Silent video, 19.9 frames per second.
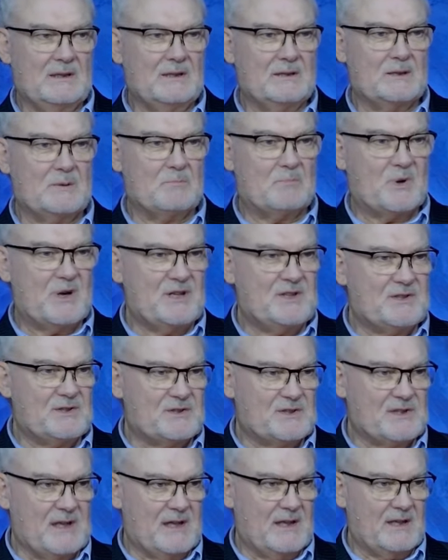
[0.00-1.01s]
The preacher
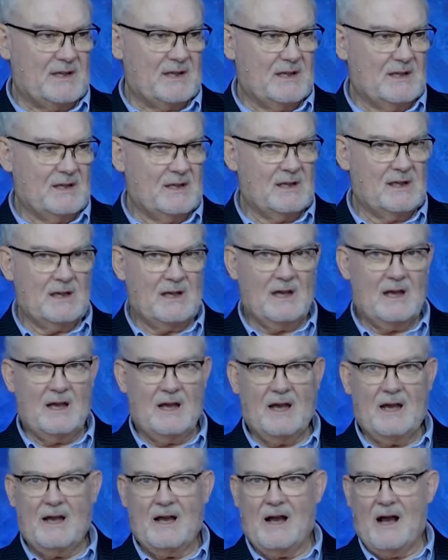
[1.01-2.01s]
said,
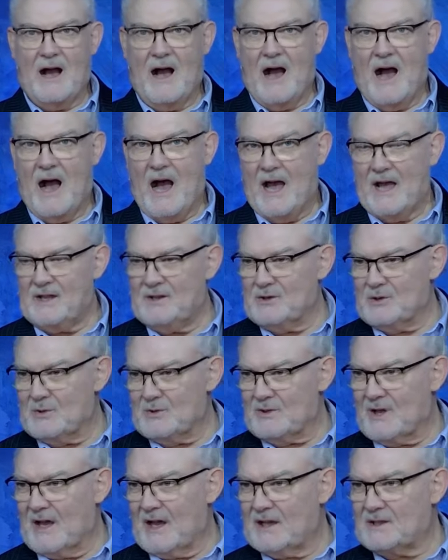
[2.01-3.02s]
I knew
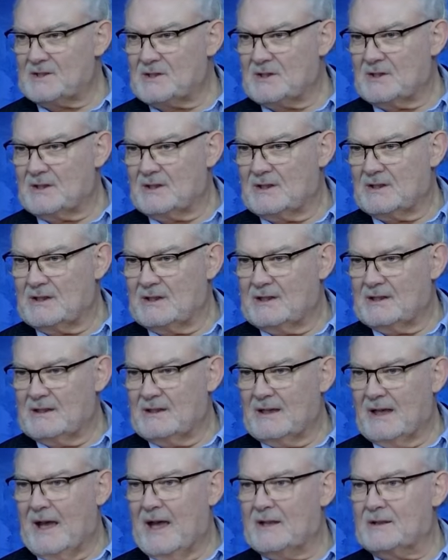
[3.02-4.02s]
that,
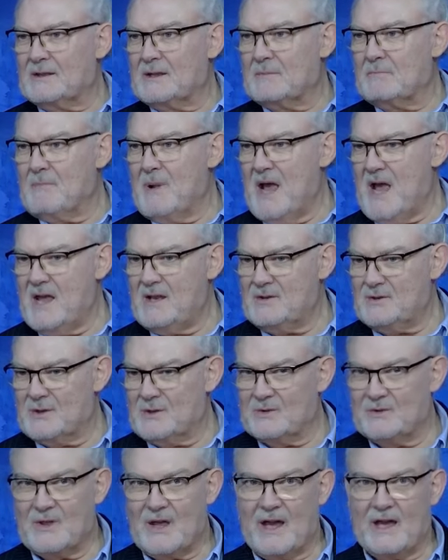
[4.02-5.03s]
and the man
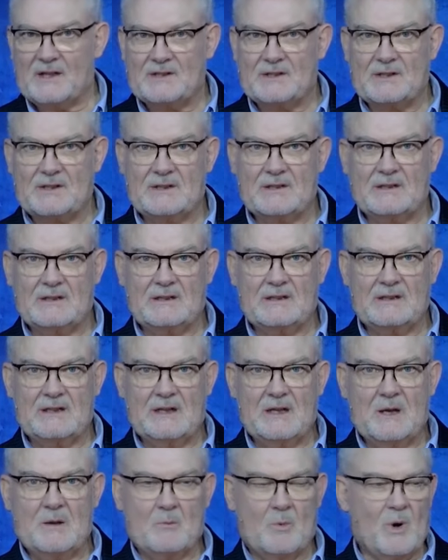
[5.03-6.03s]
knew that.
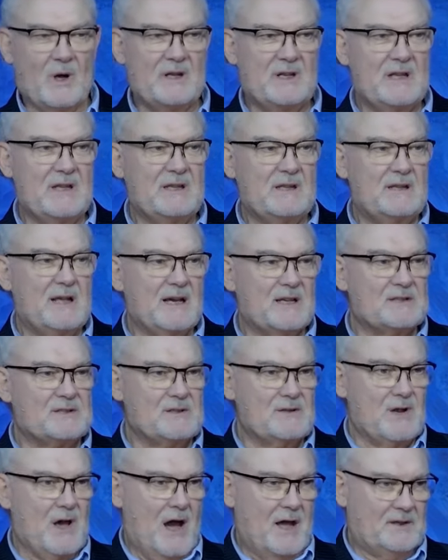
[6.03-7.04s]
What he does
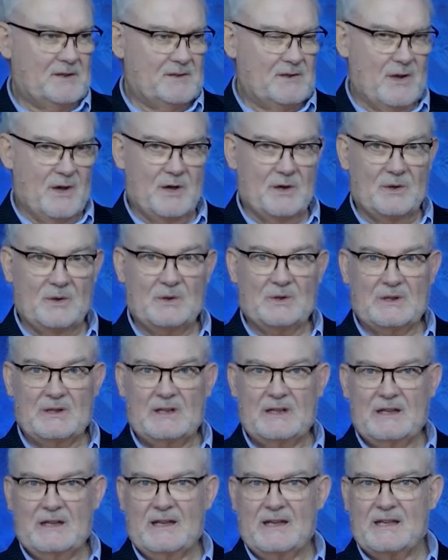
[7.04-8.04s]
not know
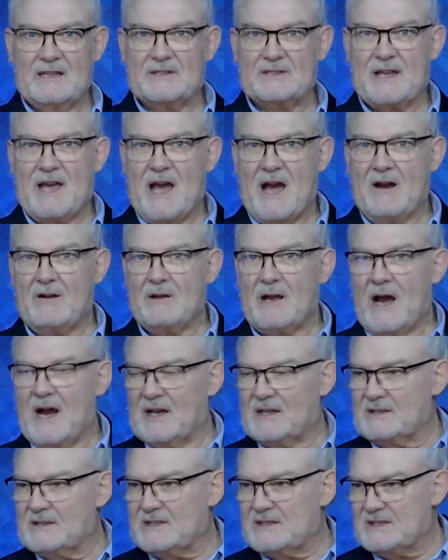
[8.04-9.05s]
is how
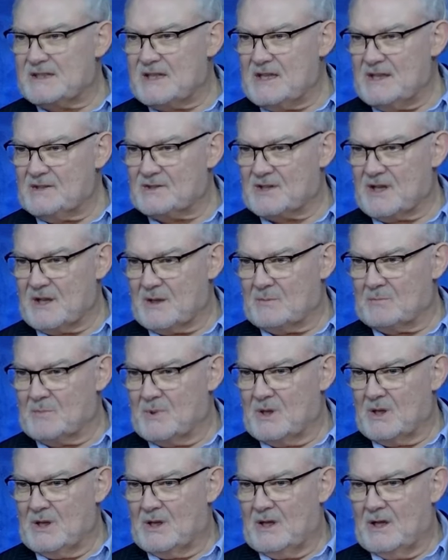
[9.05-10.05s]
God sees him
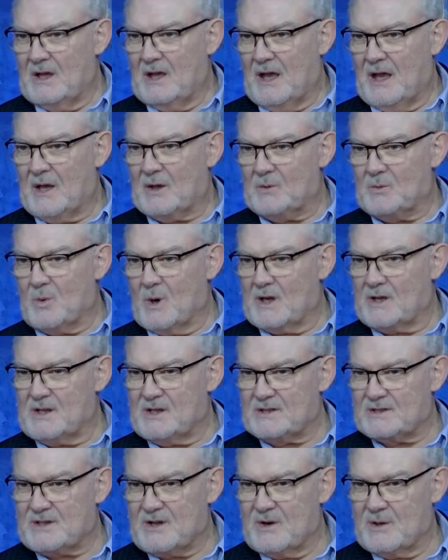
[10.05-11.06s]
and what
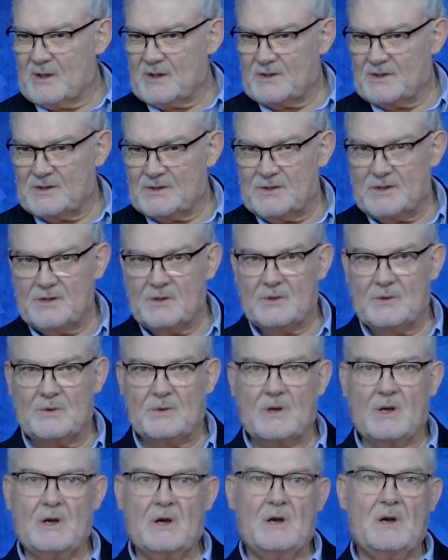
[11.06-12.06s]
he's going to do
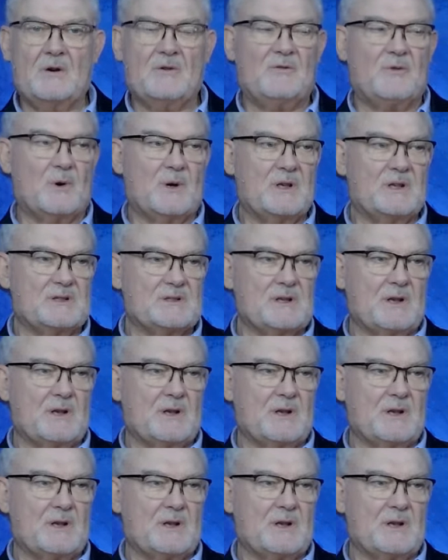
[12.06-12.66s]
for his